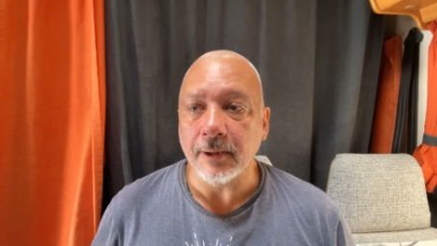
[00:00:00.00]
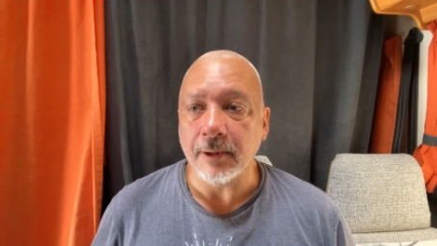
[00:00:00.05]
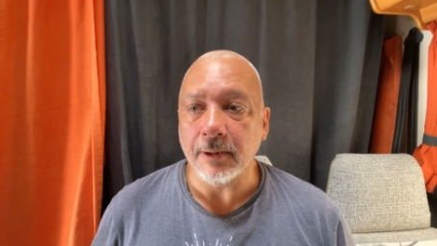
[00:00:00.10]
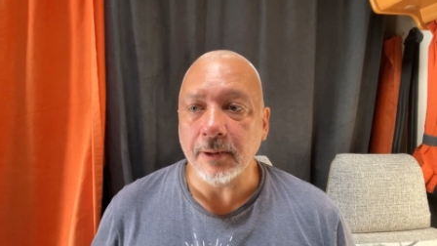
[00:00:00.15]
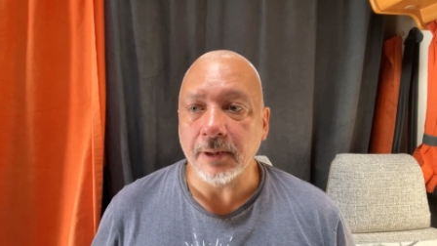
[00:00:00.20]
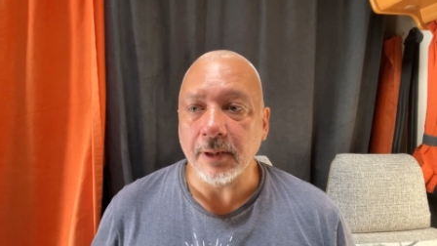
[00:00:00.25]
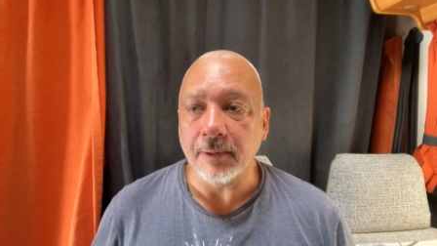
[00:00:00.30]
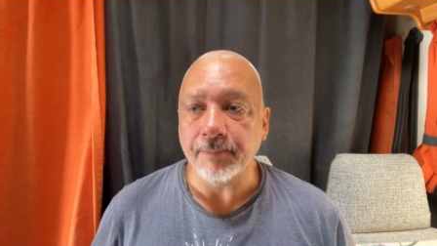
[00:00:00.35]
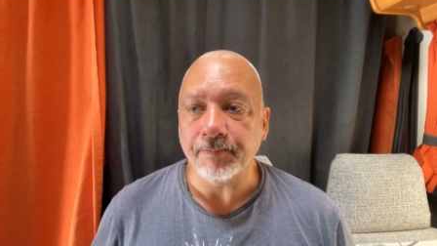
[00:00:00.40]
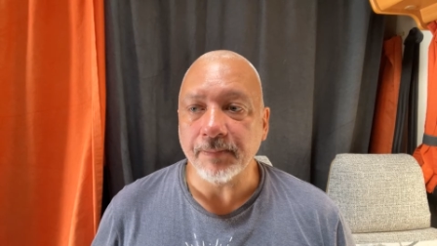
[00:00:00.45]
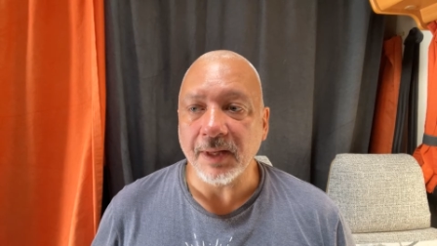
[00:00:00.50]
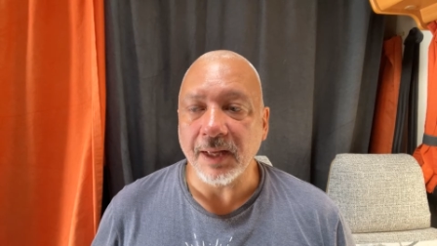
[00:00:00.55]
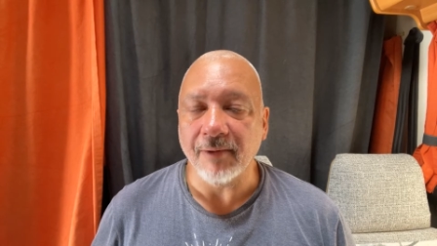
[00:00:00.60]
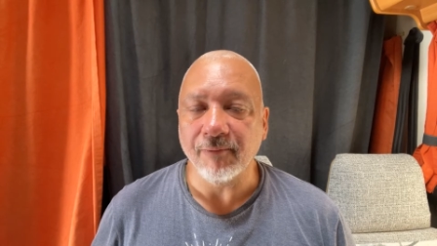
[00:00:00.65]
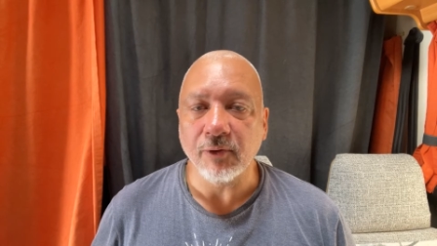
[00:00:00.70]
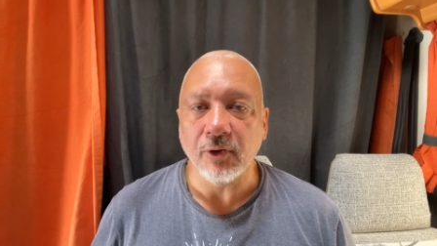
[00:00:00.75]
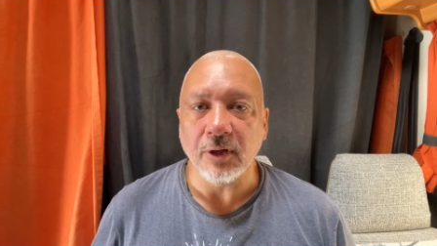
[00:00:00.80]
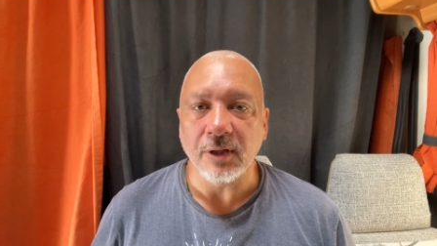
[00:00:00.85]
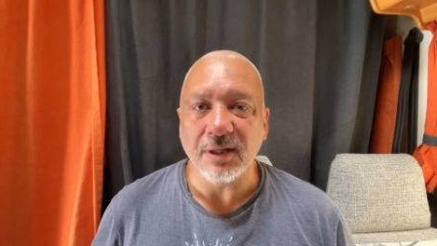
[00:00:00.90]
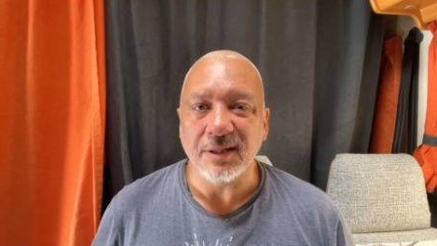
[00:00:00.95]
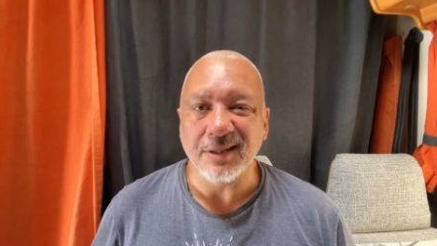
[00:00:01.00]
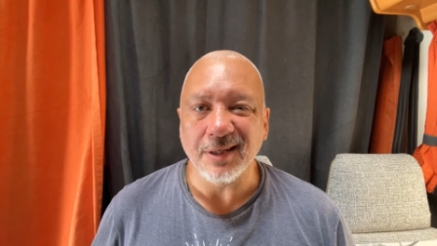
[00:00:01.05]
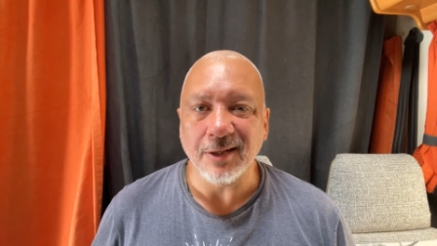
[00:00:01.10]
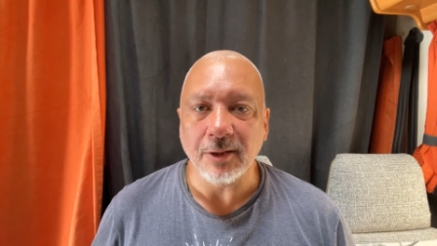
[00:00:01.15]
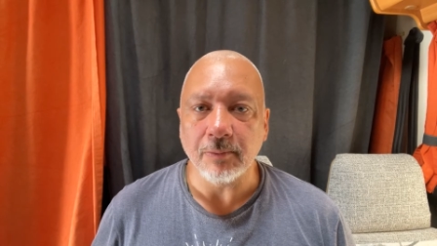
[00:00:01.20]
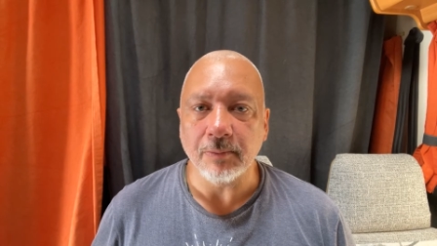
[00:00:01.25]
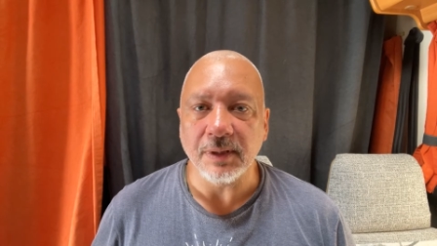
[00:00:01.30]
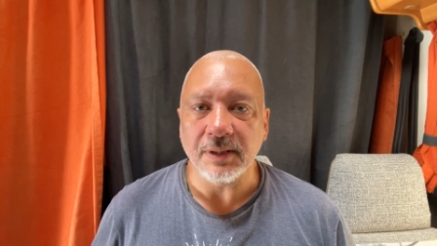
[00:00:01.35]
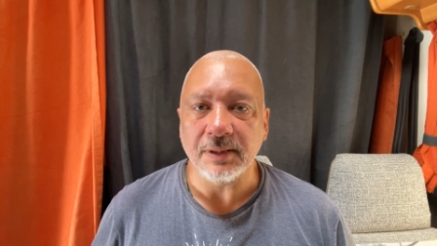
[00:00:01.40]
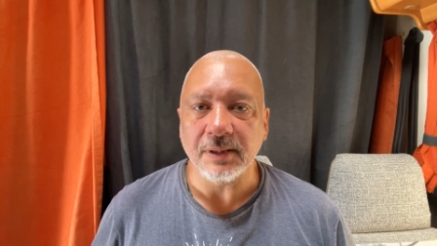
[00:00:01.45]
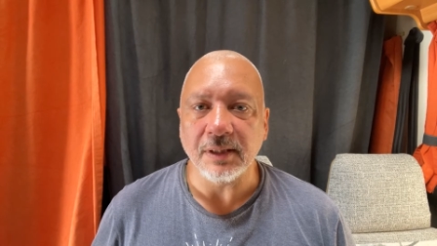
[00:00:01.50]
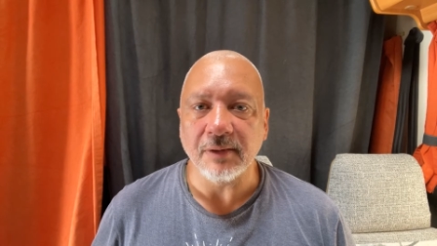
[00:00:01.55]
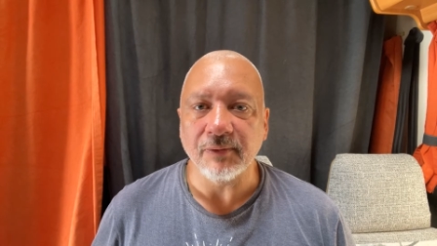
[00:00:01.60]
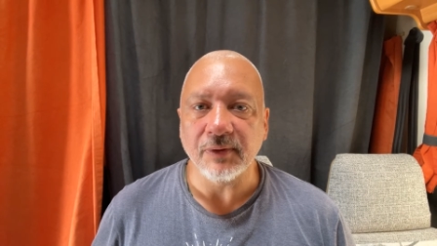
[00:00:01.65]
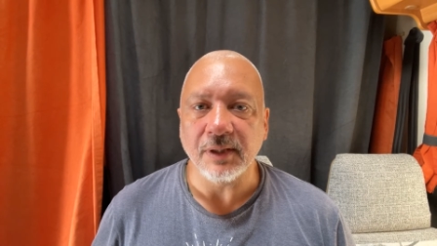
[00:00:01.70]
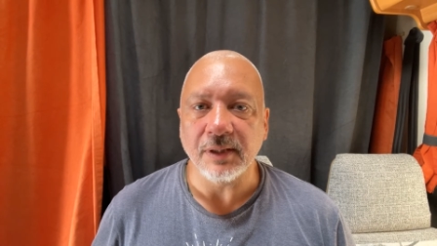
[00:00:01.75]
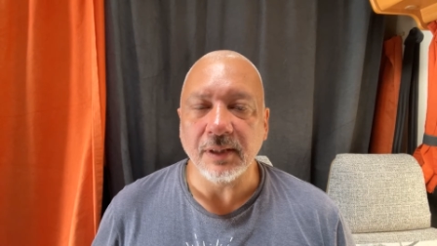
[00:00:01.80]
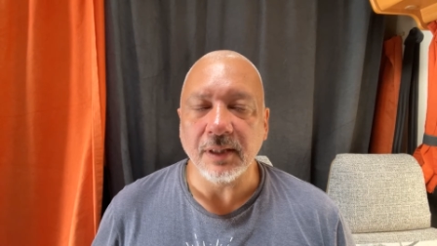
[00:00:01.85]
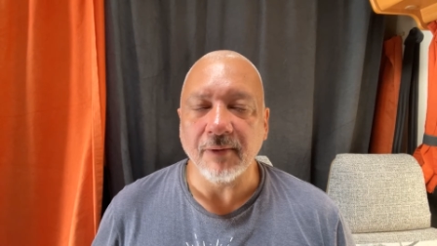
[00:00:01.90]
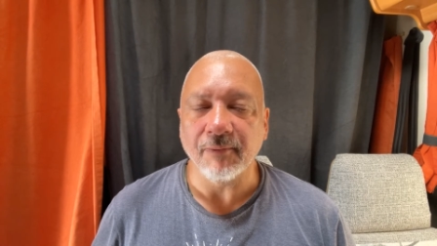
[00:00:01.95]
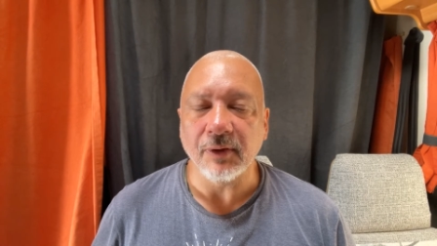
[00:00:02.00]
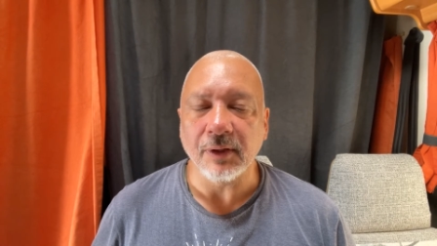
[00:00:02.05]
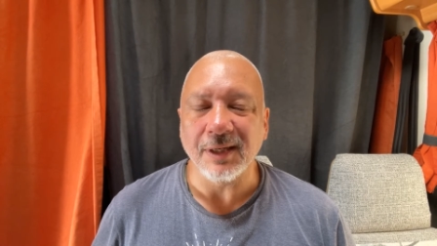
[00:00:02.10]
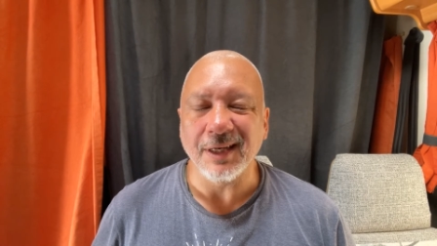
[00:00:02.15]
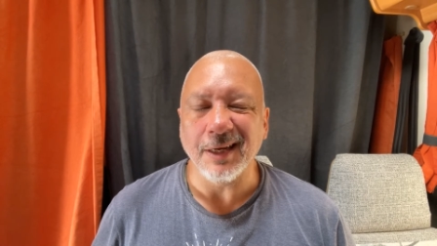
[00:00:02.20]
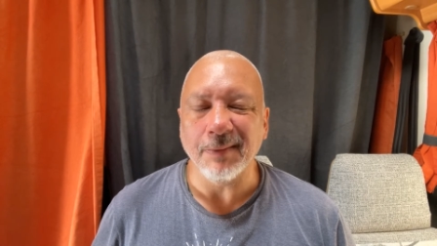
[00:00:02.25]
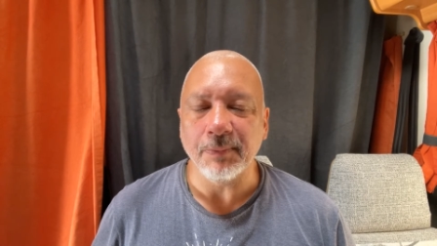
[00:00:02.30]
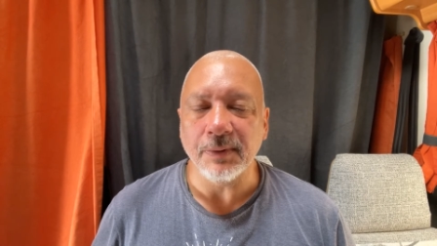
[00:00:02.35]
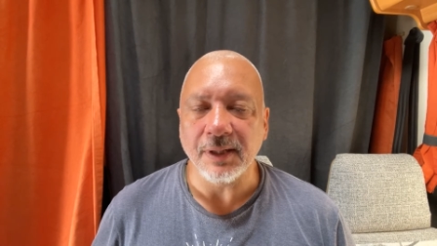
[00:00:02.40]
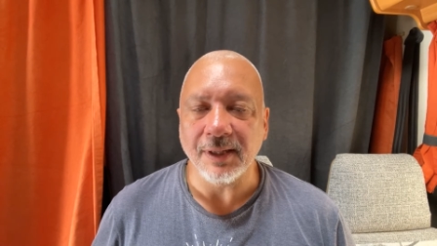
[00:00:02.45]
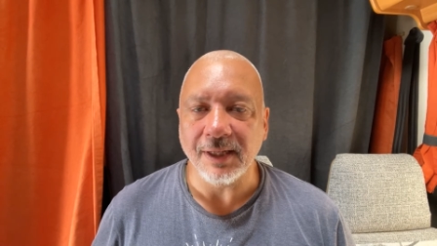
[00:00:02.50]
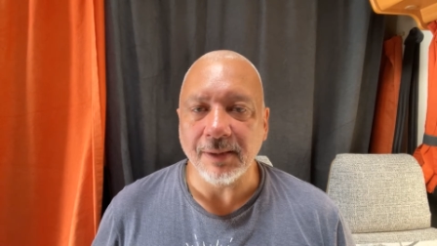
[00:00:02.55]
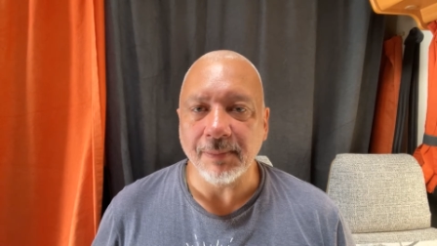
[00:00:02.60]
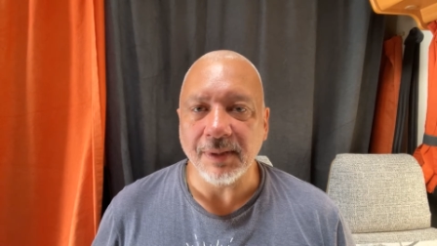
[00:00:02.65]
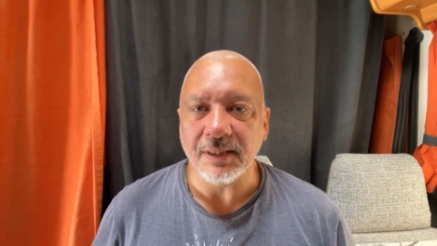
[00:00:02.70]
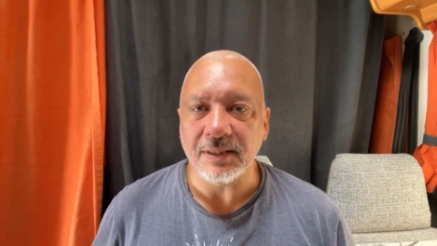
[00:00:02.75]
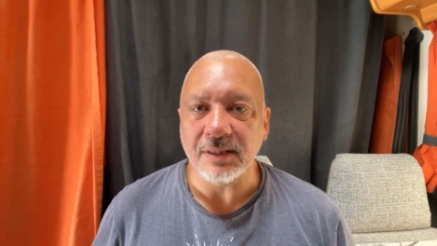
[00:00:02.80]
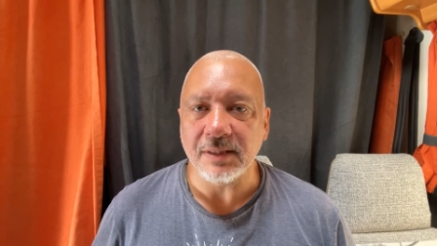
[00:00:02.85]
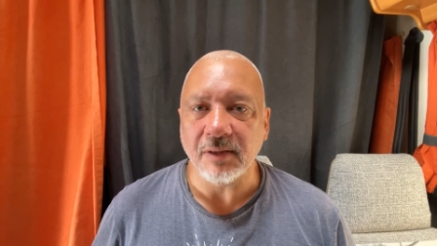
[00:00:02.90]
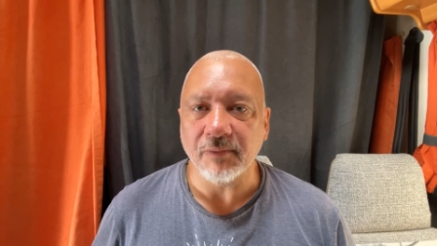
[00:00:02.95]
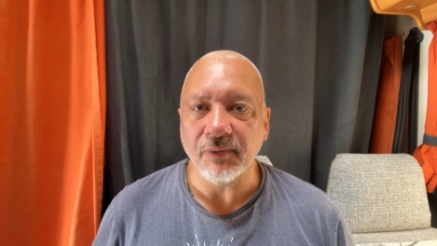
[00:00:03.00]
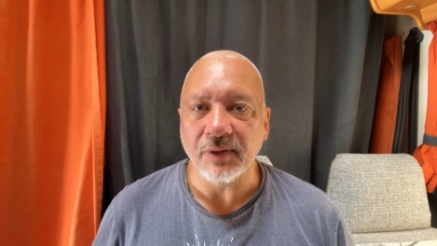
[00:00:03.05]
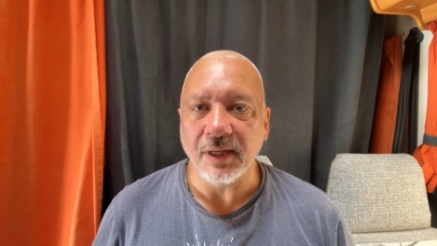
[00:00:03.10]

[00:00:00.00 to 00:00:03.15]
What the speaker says: you know, I've got to tell myself that, and I have to keep telling myself